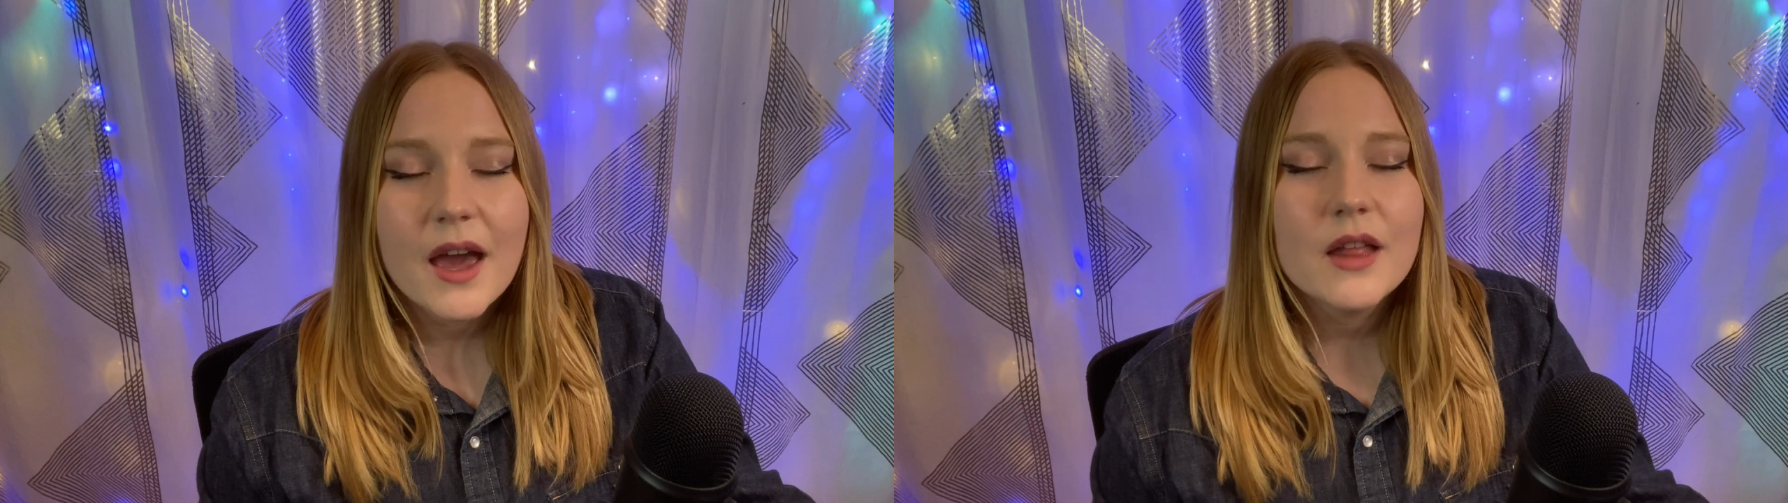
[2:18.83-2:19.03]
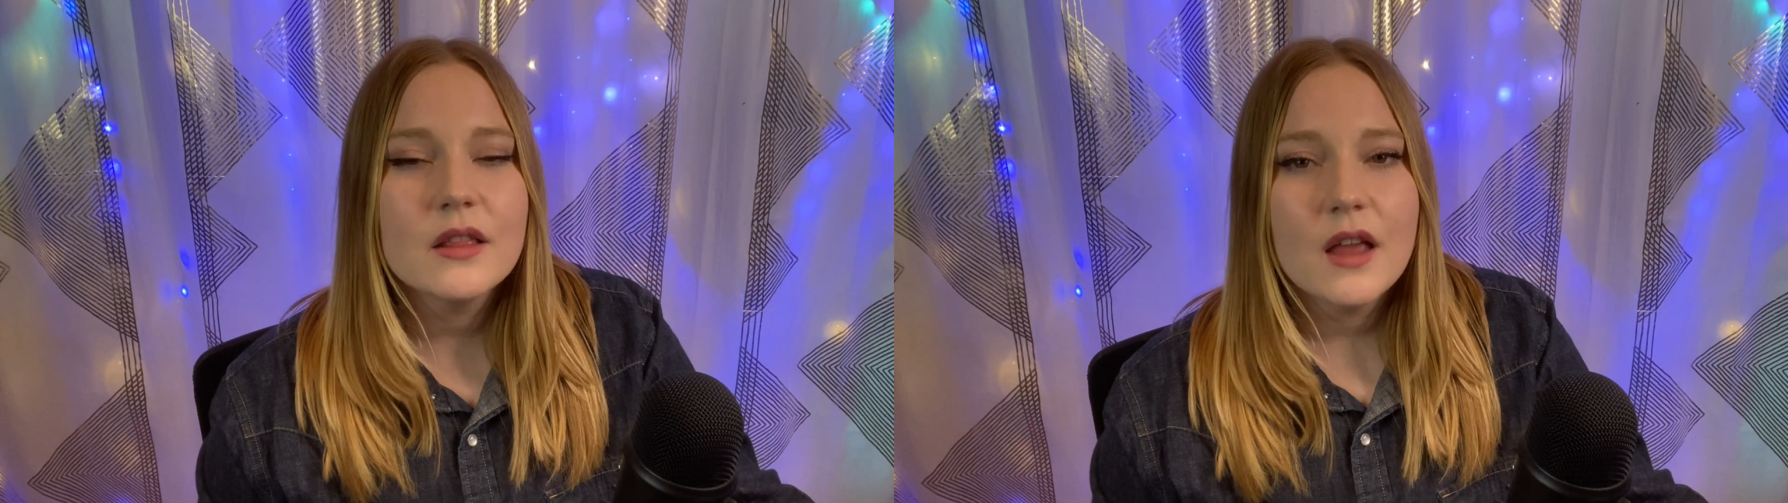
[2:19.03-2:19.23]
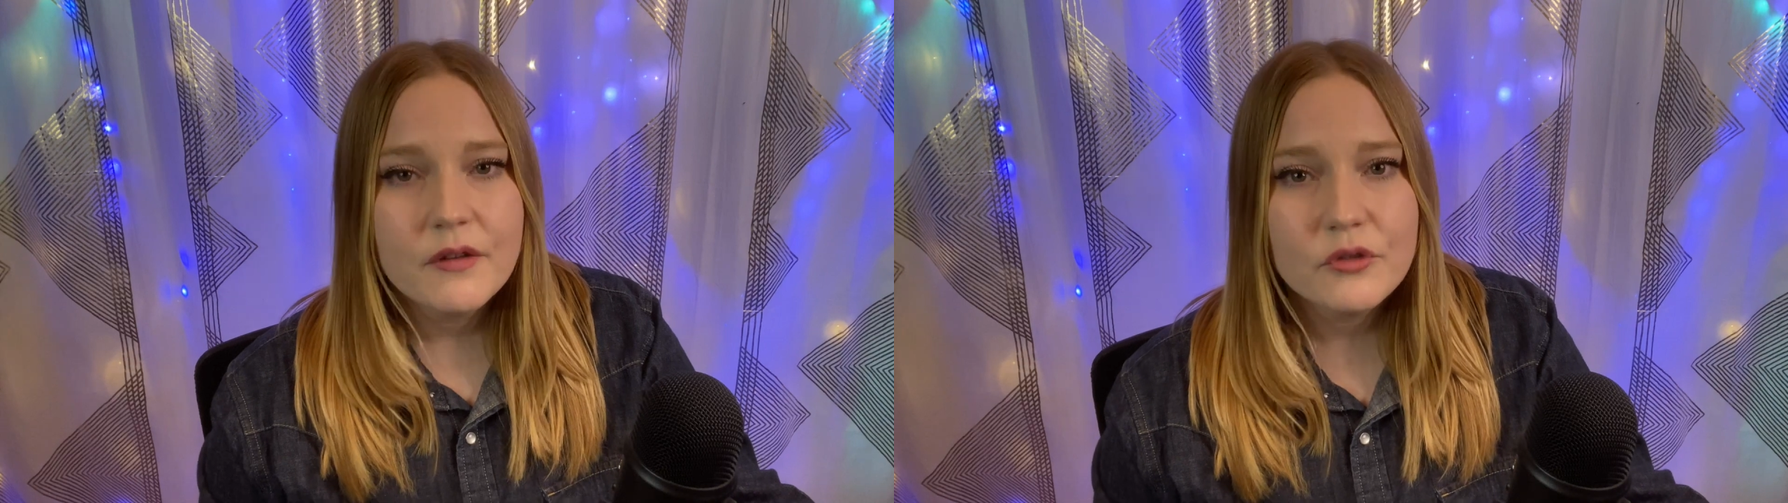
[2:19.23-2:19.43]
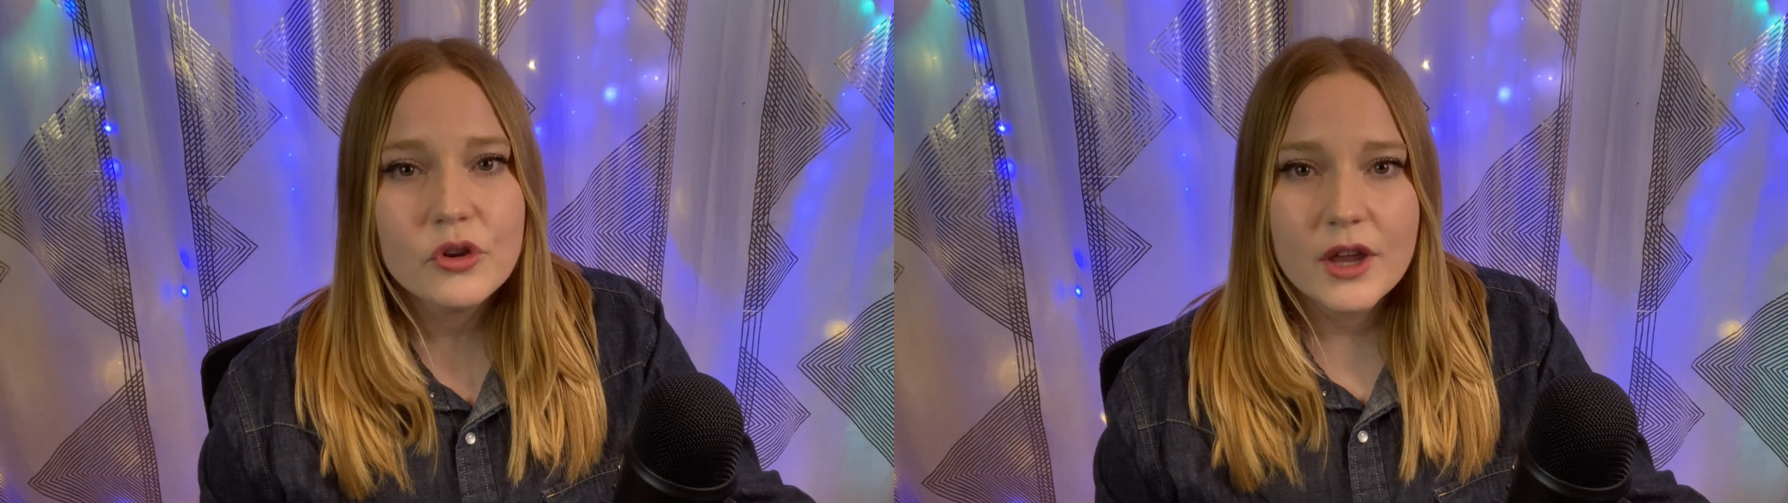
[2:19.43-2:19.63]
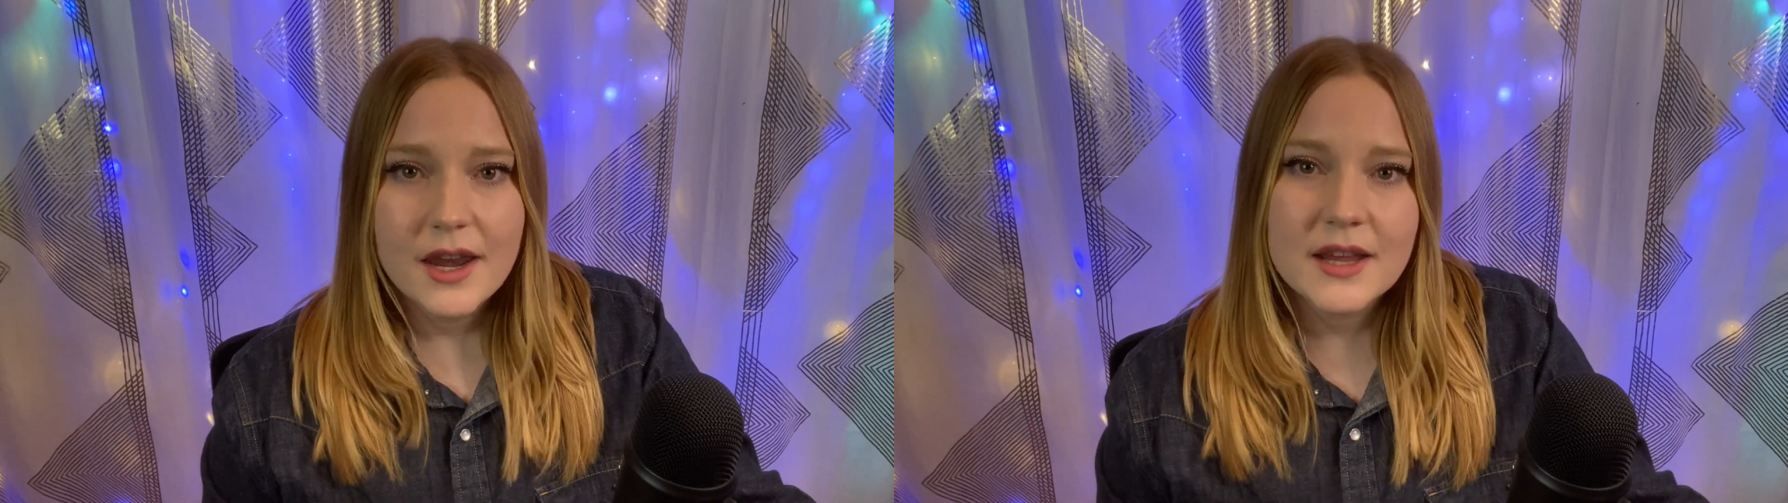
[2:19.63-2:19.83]
I love
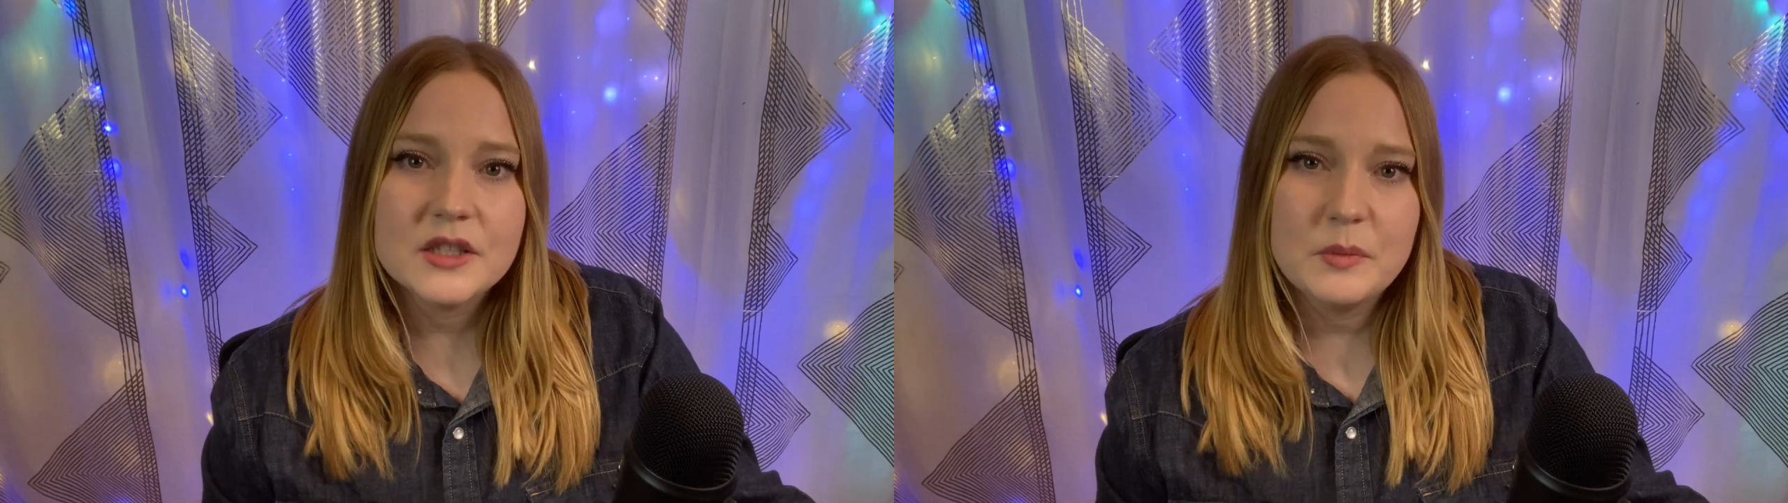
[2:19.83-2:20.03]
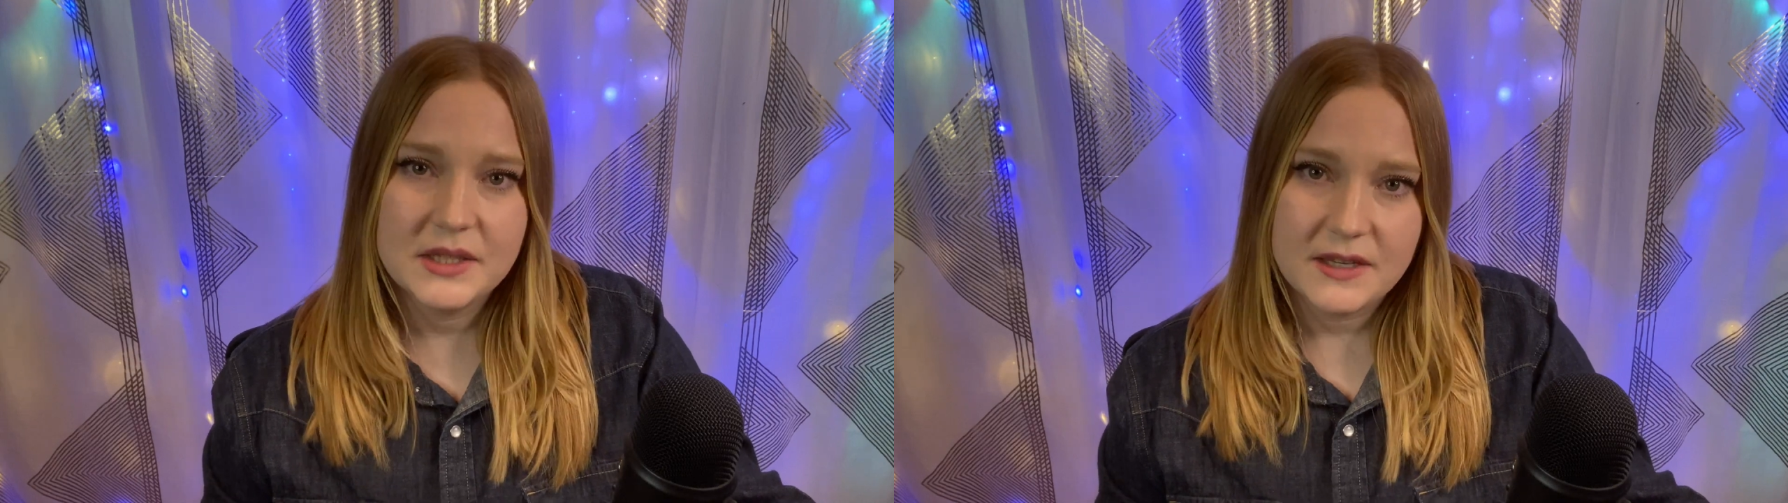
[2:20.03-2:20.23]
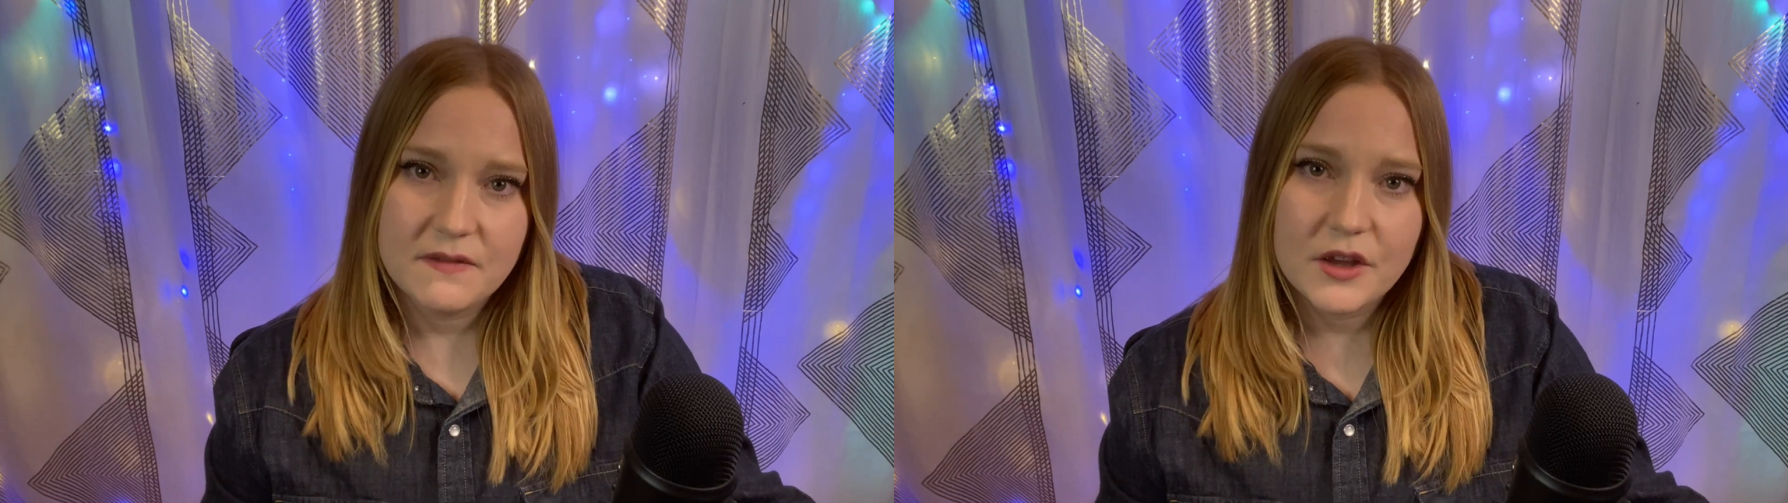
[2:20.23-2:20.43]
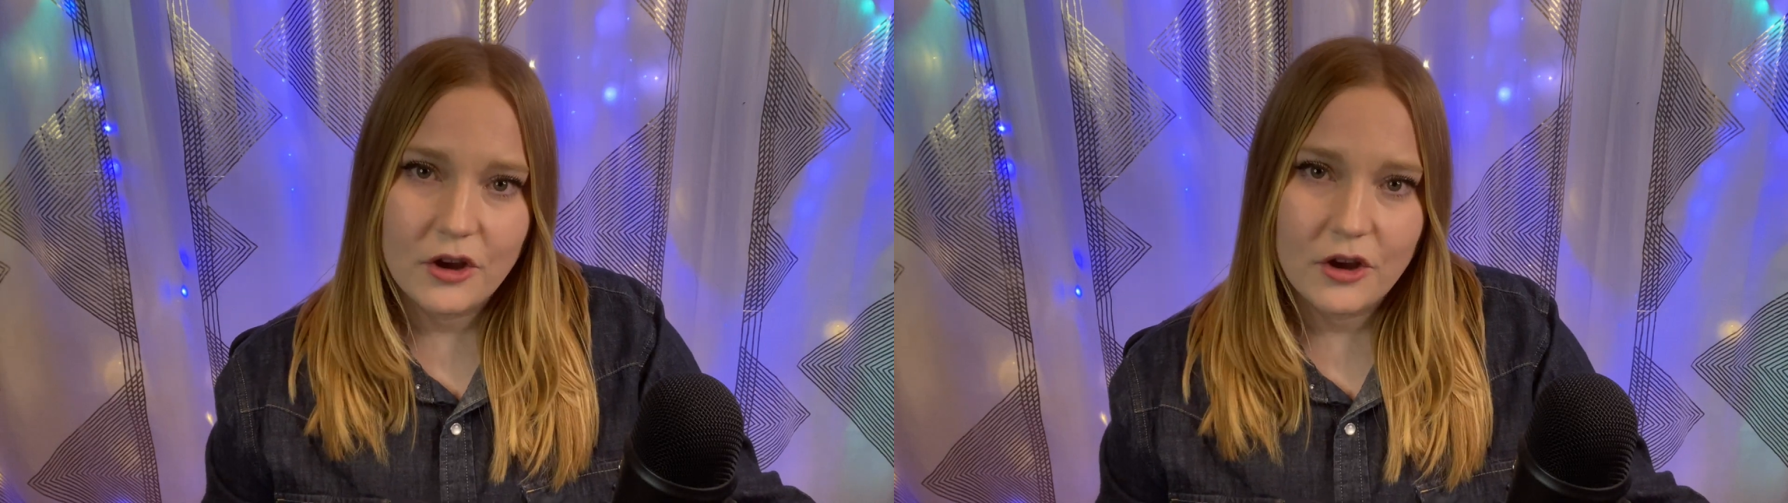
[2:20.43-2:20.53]
creating specific